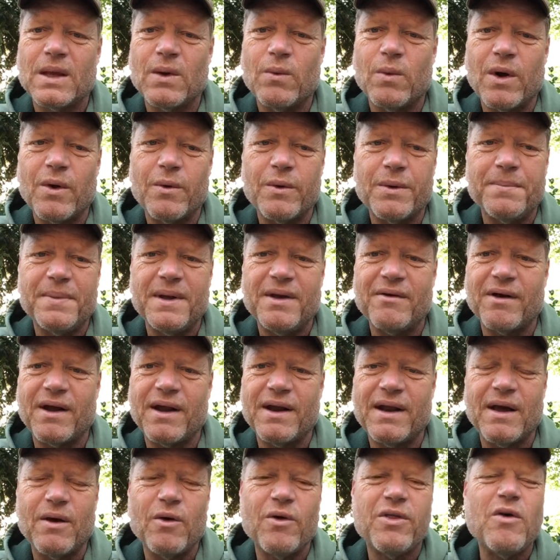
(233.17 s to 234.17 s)
Where we'd be right
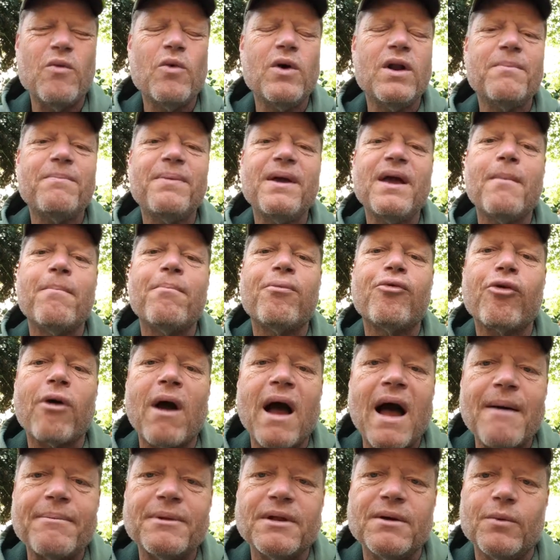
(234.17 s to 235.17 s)
now? There wouldn't be a
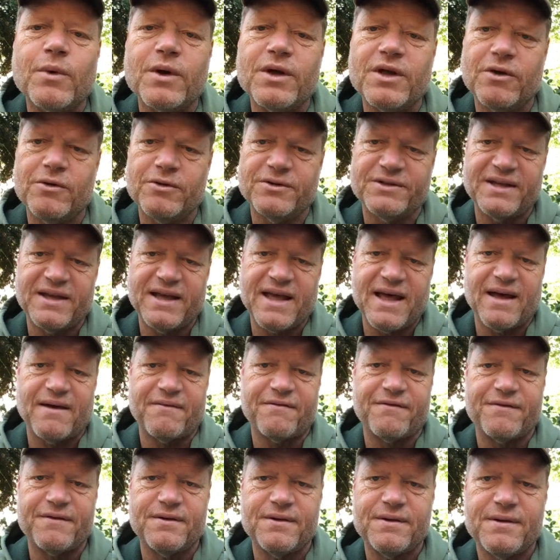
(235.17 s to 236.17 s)
problem with UCF.
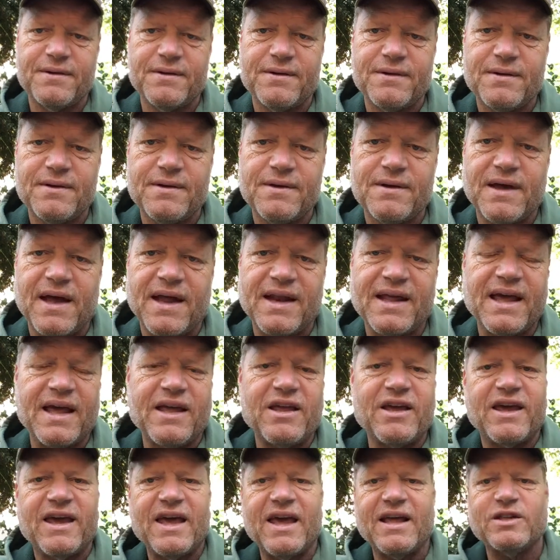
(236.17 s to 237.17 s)
And
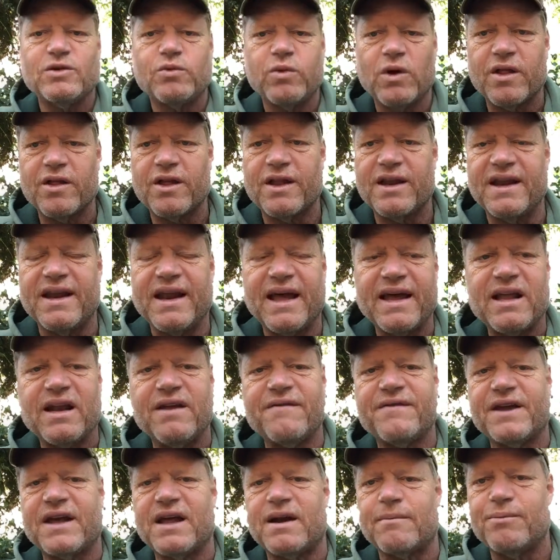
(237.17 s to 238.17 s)
again, you can't dwell on a
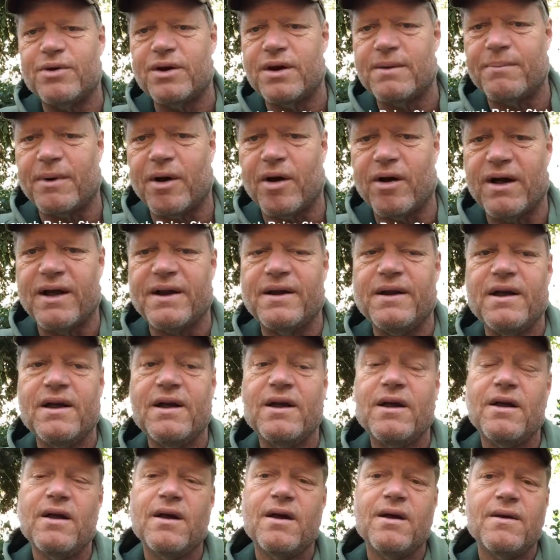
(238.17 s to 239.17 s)
negative. You got to put it behind.
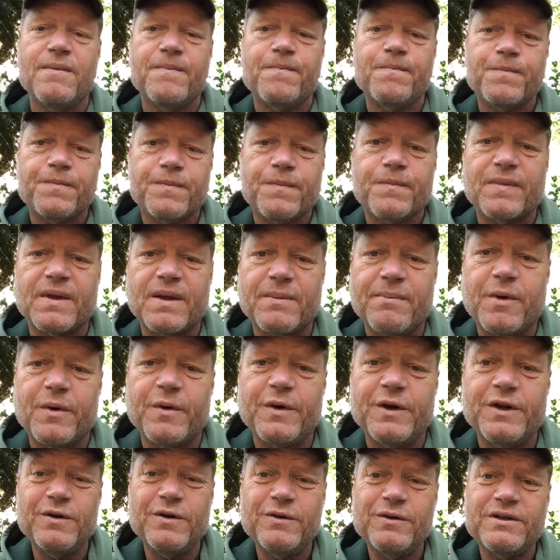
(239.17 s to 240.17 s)
But
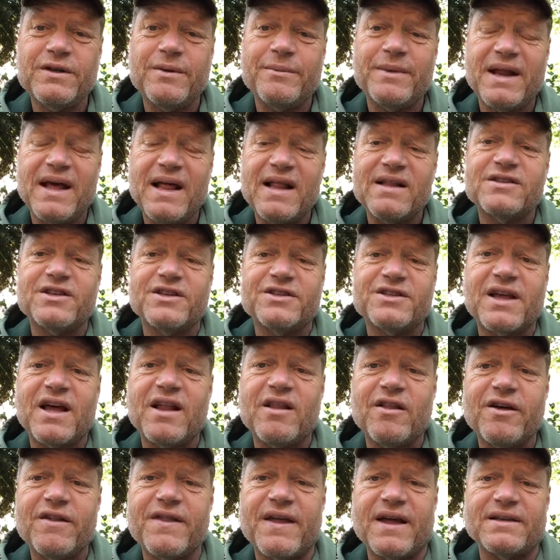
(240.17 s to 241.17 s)
doing some analysis, you got
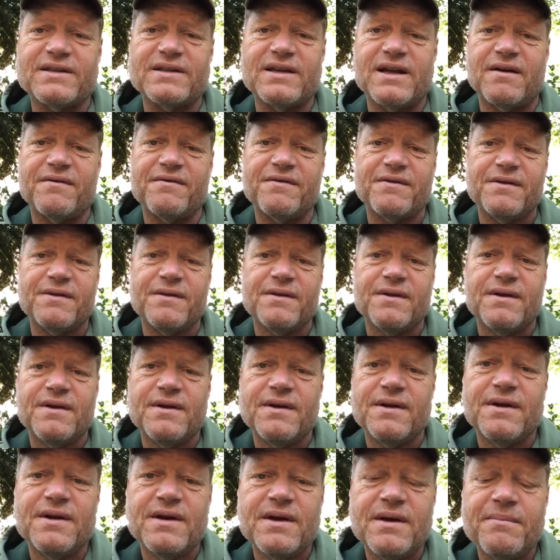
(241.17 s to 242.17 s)
to look at that stuff.
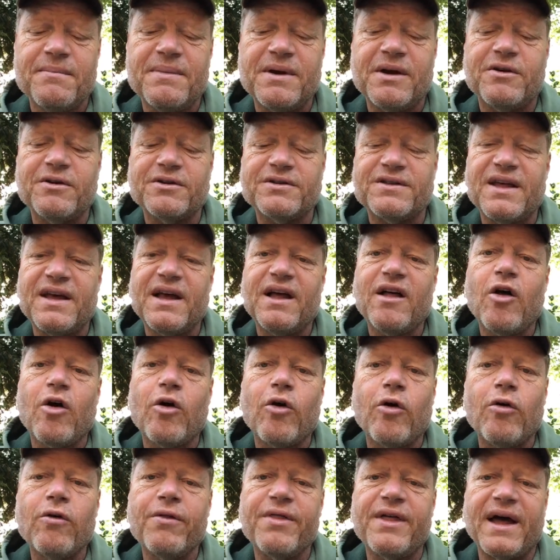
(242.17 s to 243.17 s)
Because they'll
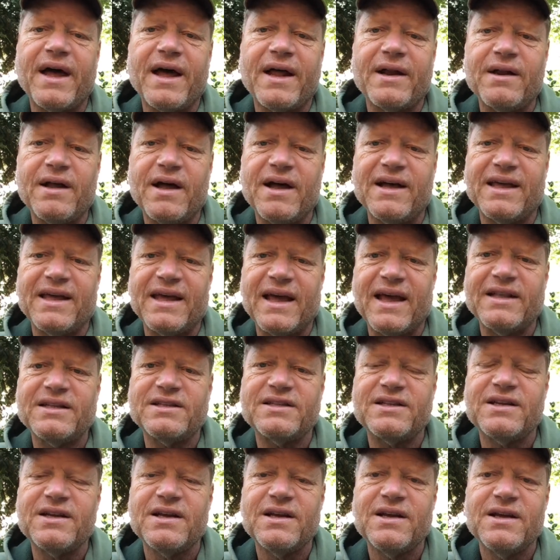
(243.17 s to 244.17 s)
hold that
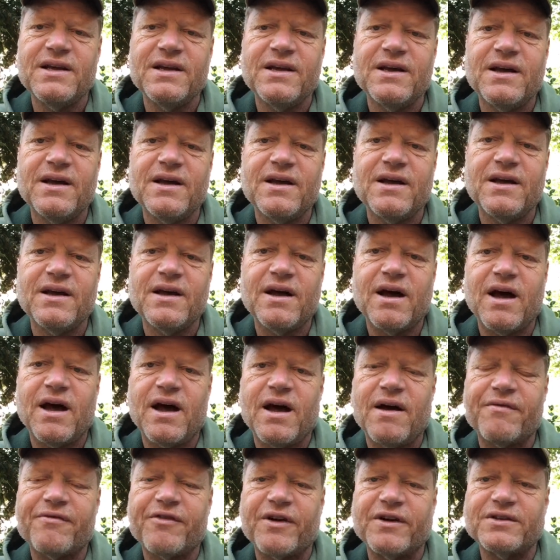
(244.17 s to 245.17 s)
against
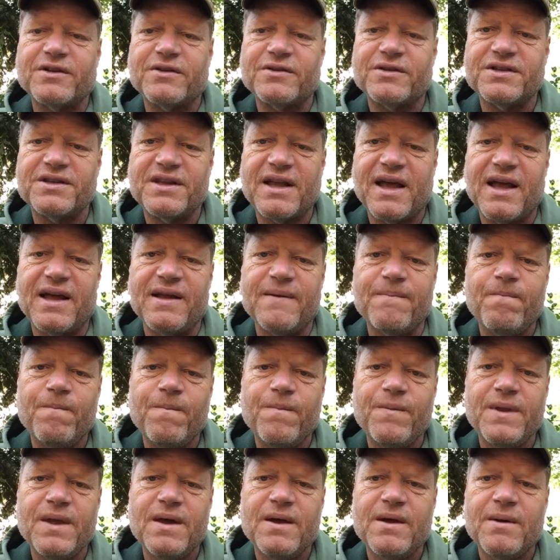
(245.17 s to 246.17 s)
Fresno State
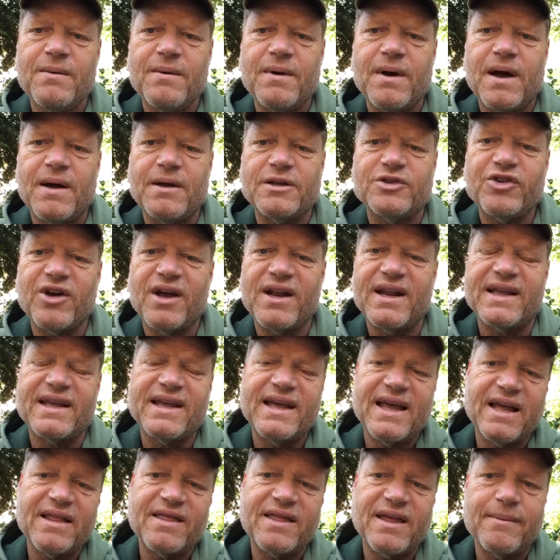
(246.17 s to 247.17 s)
trying to
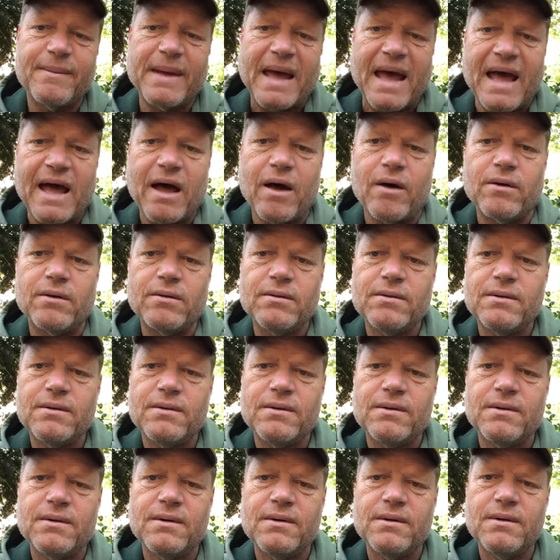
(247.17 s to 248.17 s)
kick them out
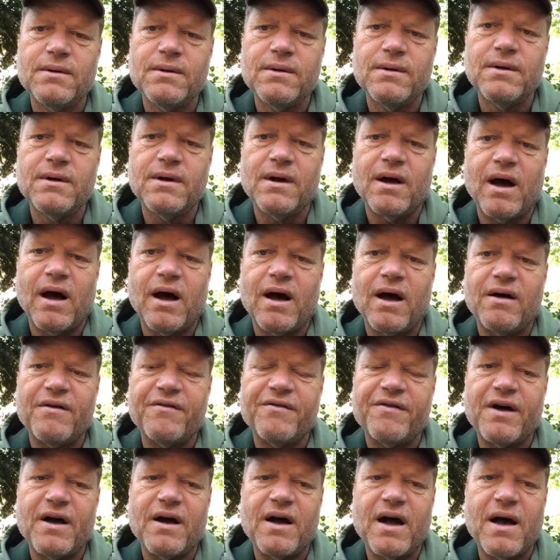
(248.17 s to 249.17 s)

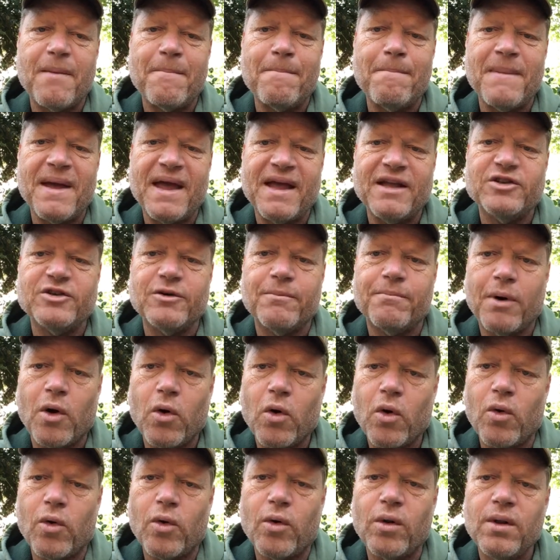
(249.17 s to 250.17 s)
of a major
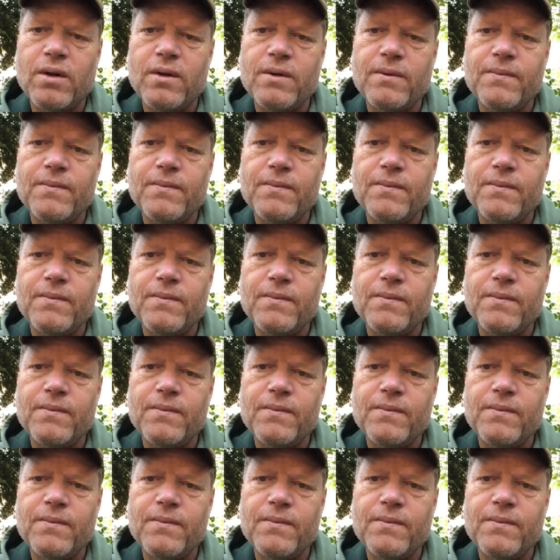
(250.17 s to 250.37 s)
bowl.